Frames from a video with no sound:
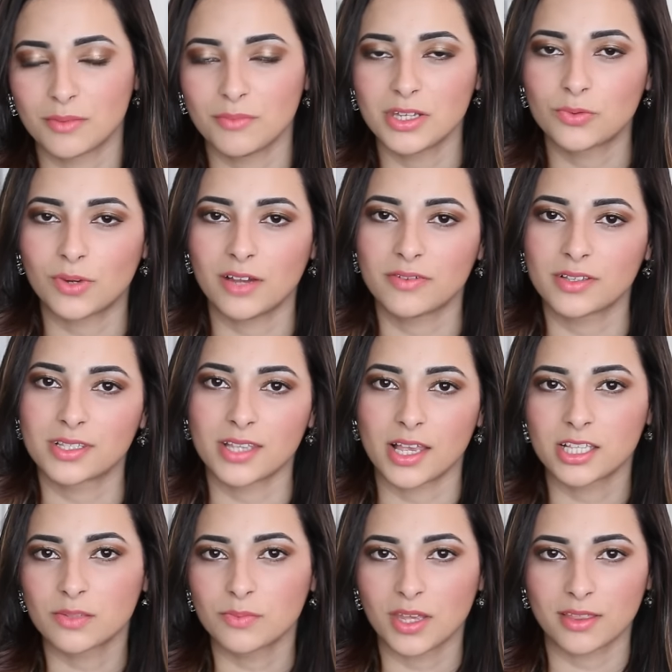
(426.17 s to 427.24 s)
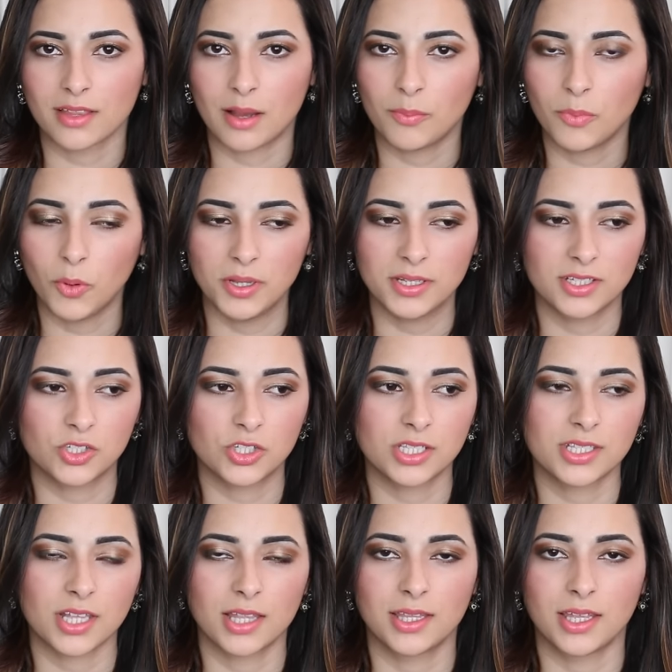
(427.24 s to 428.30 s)
The midwife assessed me at that point, and she
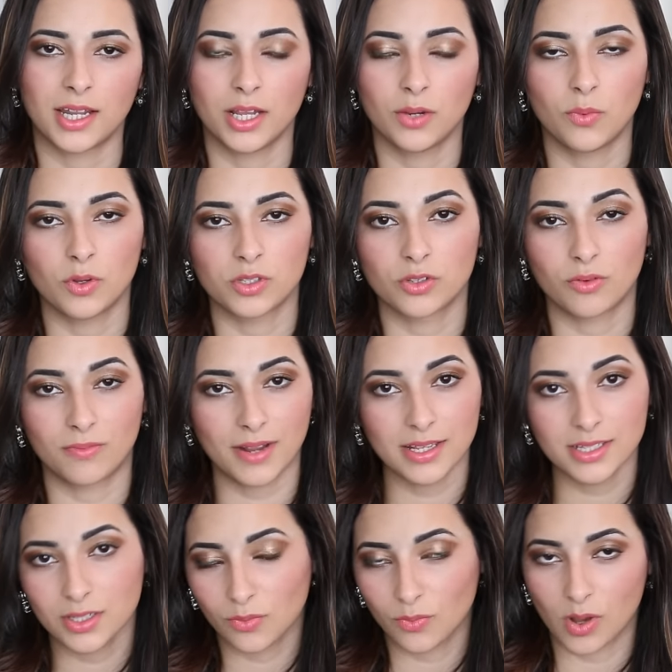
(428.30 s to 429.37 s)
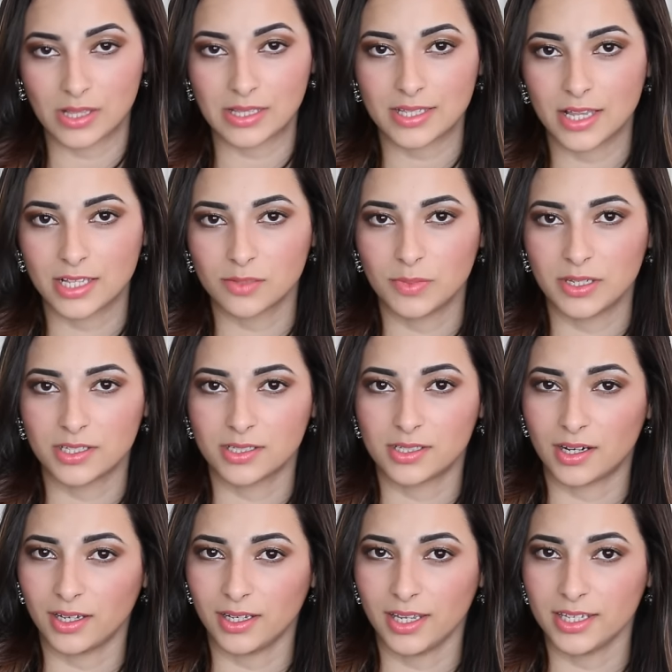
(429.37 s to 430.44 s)
said that I was already 1 centimeter
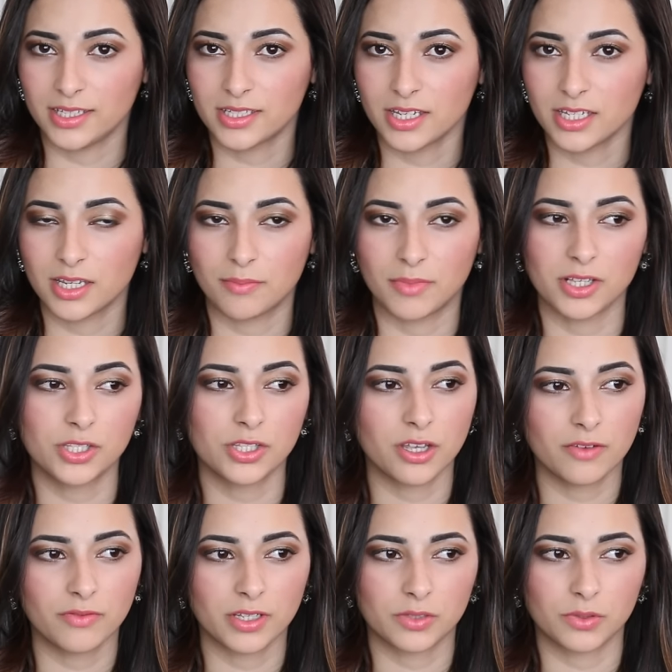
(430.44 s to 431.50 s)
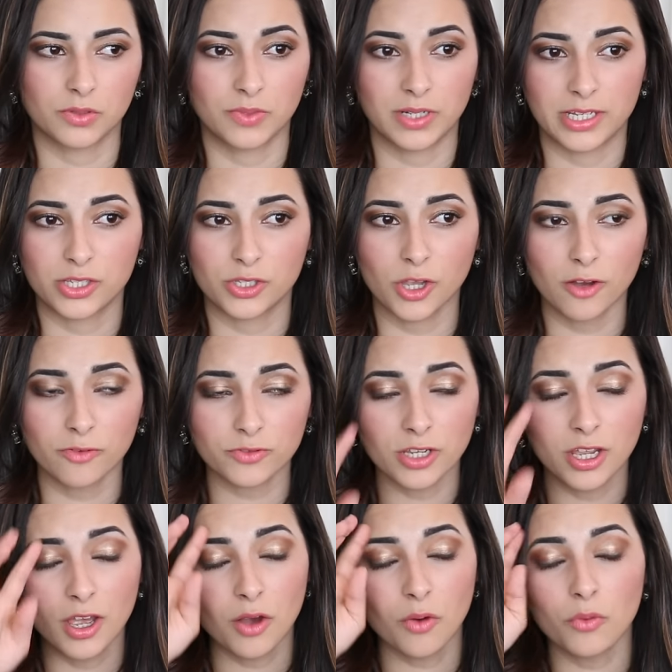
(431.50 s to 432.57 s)
dilated and my cervix was really
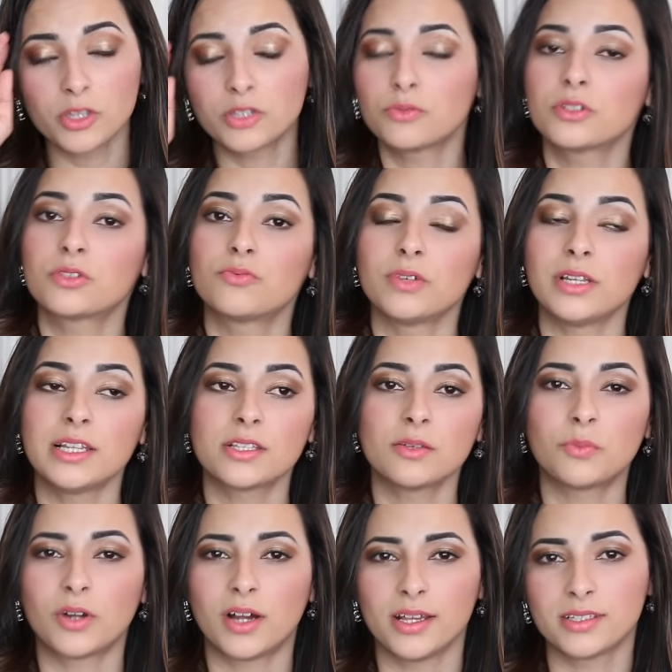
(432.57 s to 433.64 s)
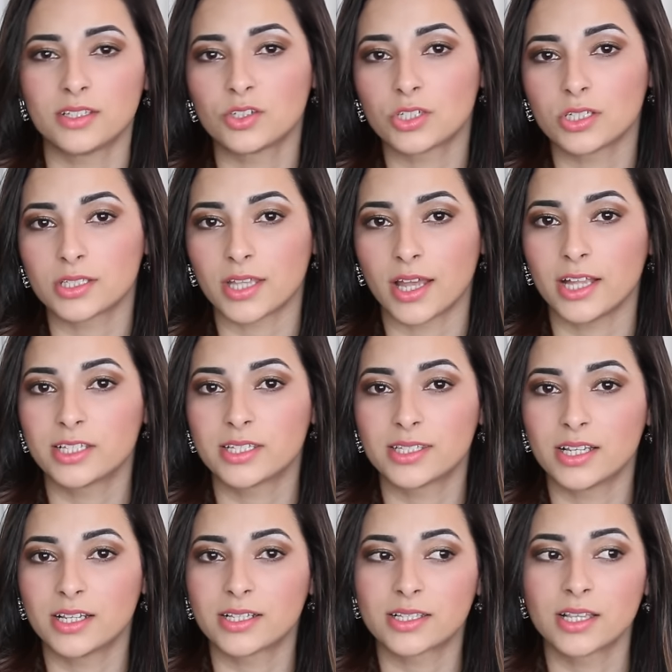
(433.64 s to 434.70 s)
soft, which was really surprising, she said,
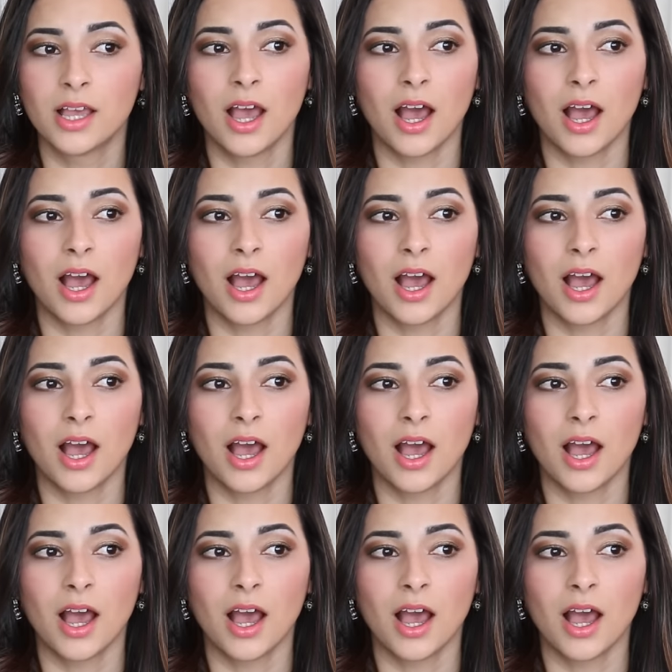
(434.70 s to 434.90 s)
since